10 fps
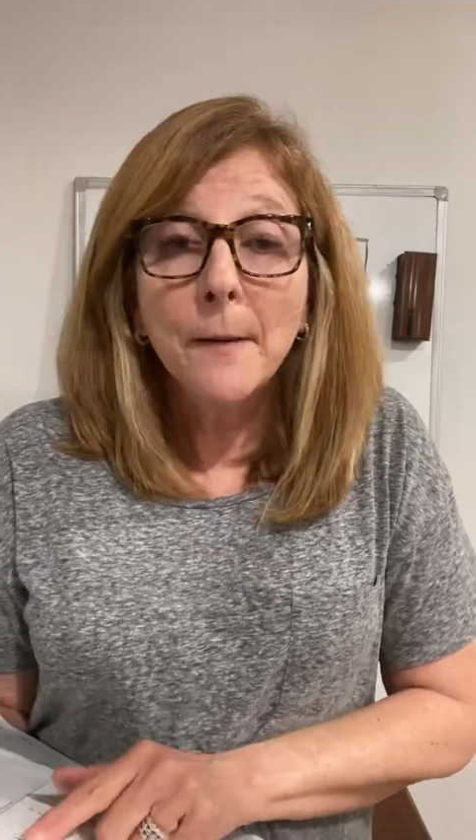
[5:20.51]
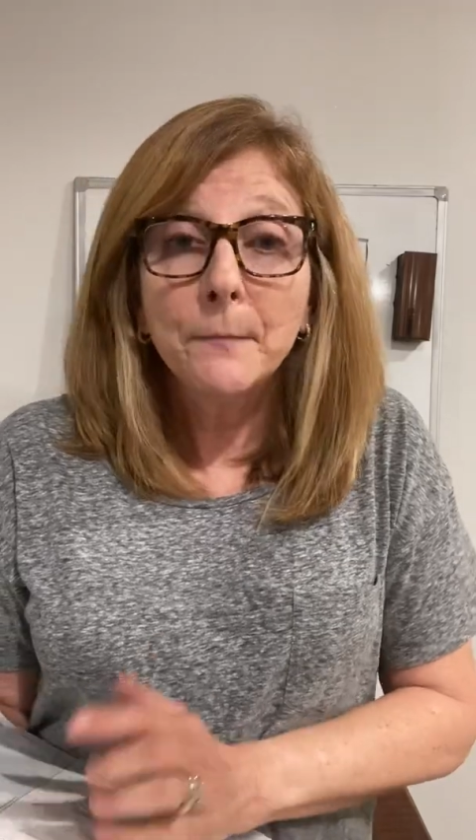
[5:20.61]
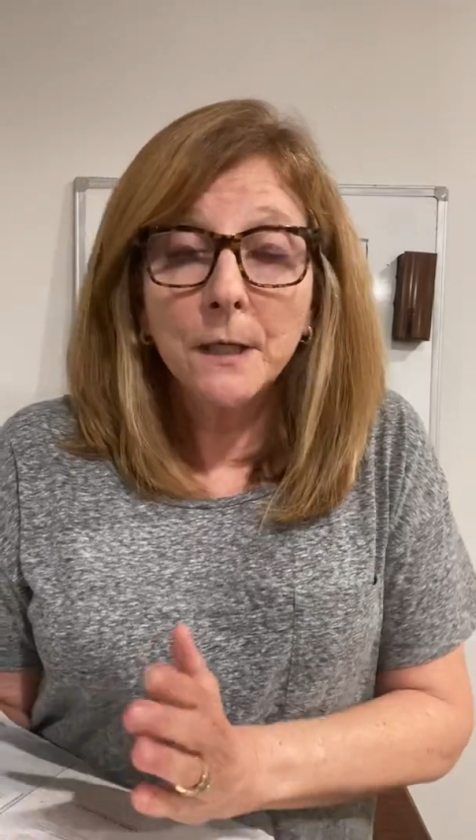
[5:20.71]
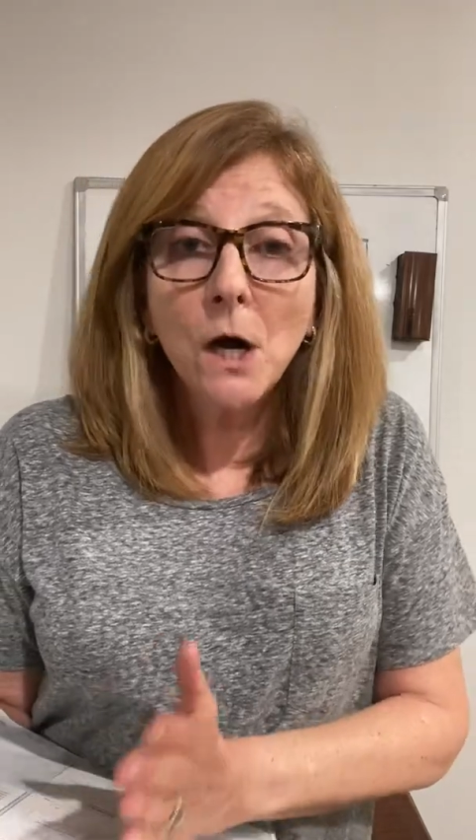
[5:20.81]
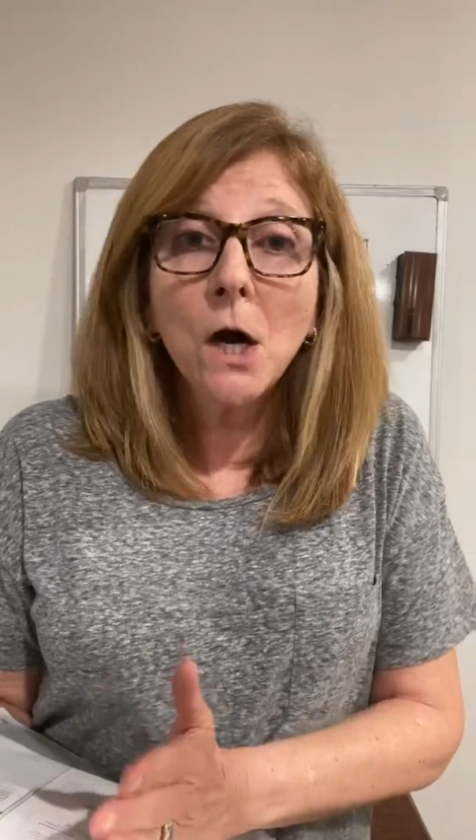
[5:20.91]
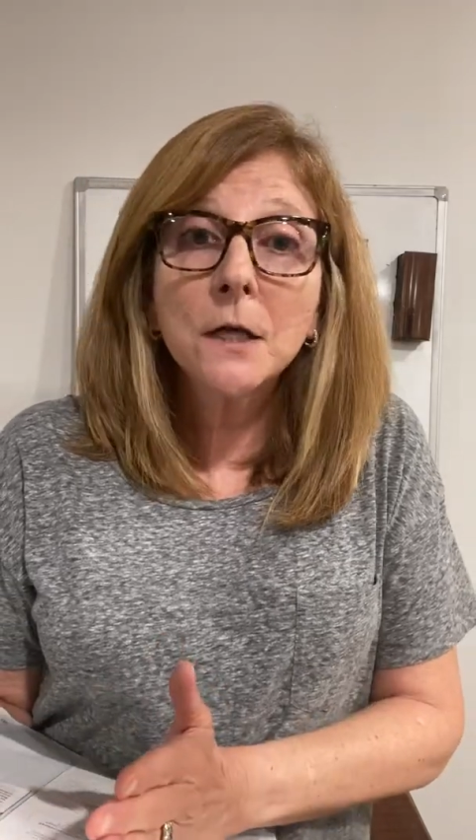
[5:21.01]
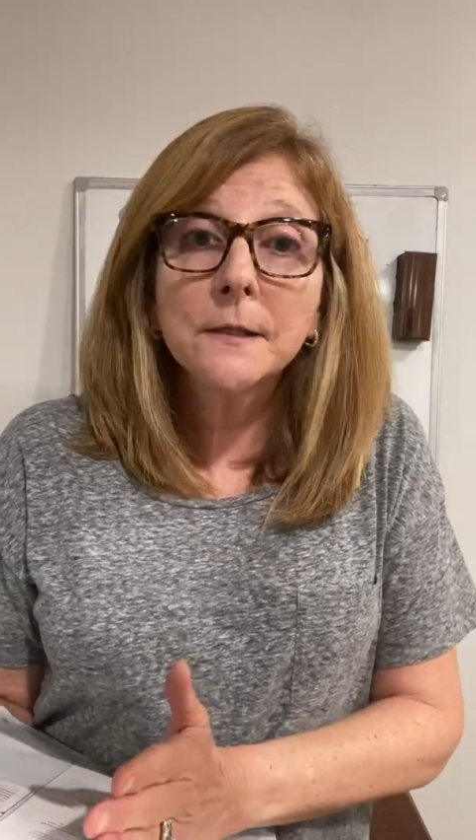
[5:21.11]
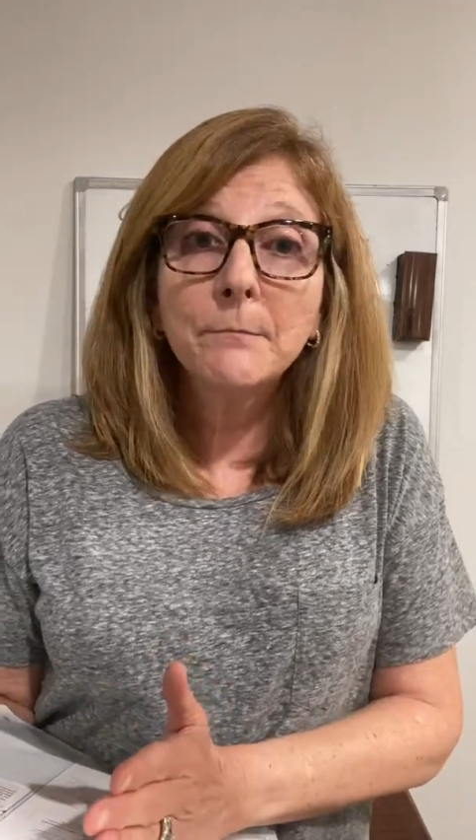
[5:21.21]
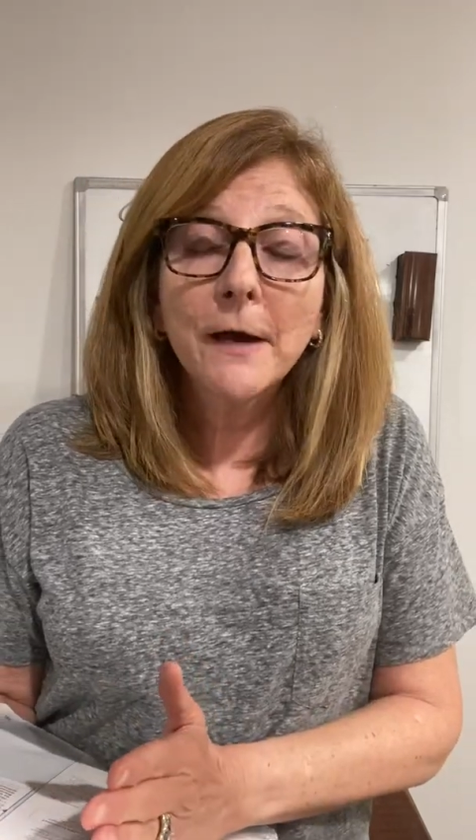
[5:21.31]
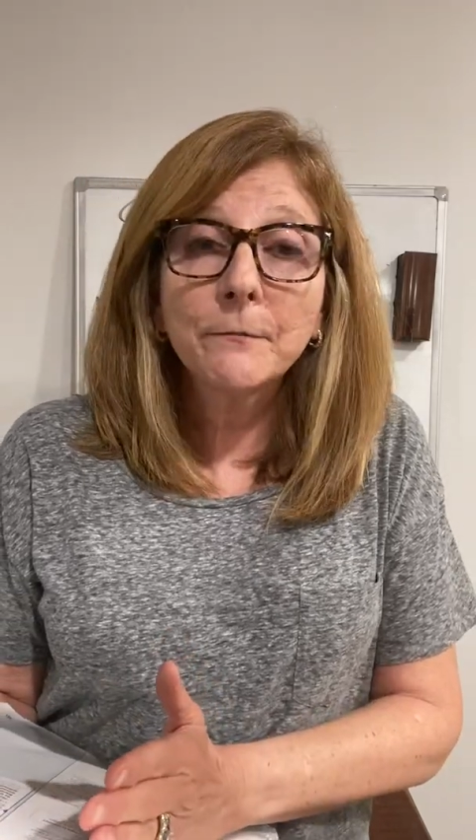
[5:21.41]
because
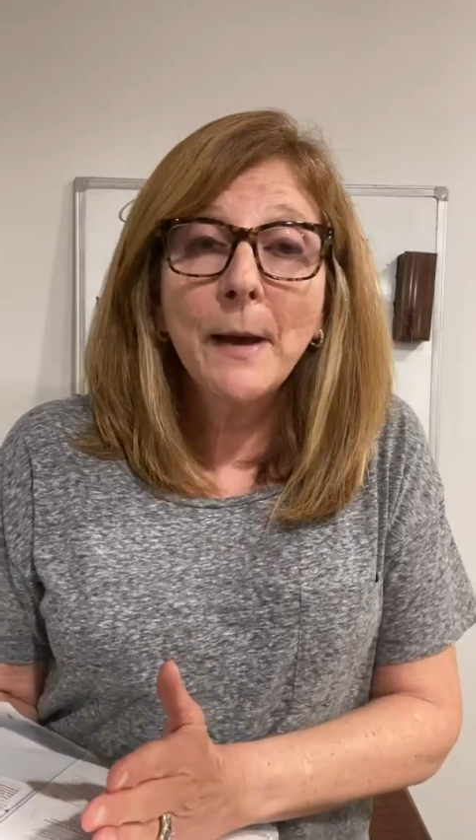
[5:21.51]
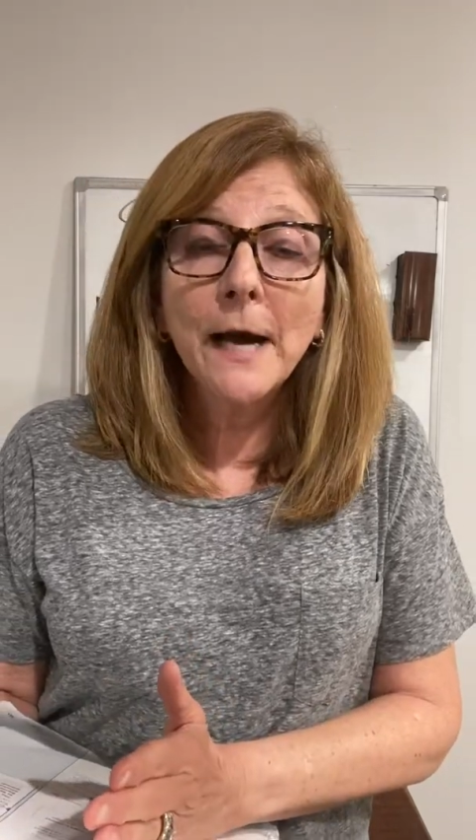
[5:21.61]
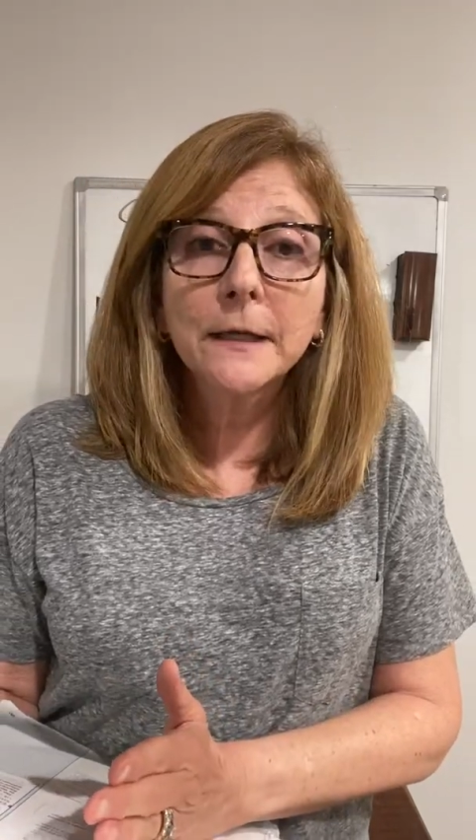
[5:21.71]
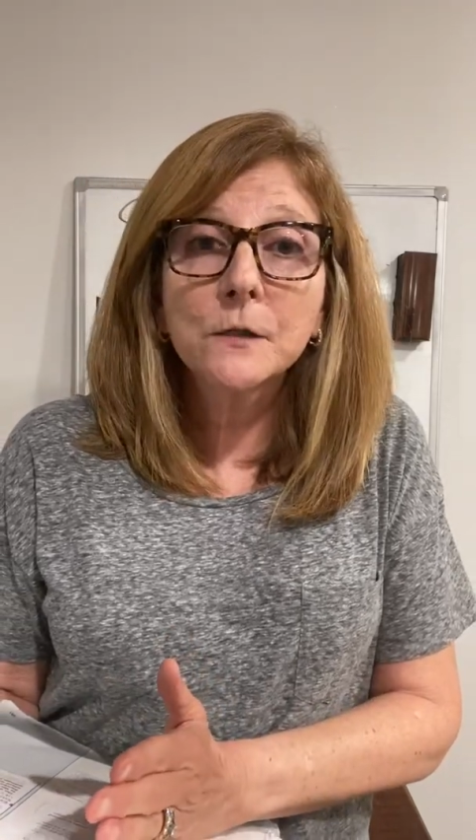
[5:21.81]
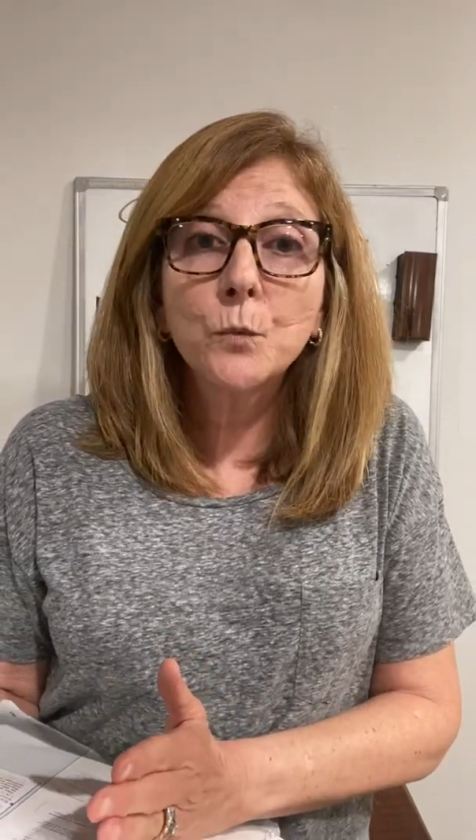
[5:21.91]
in mathematics,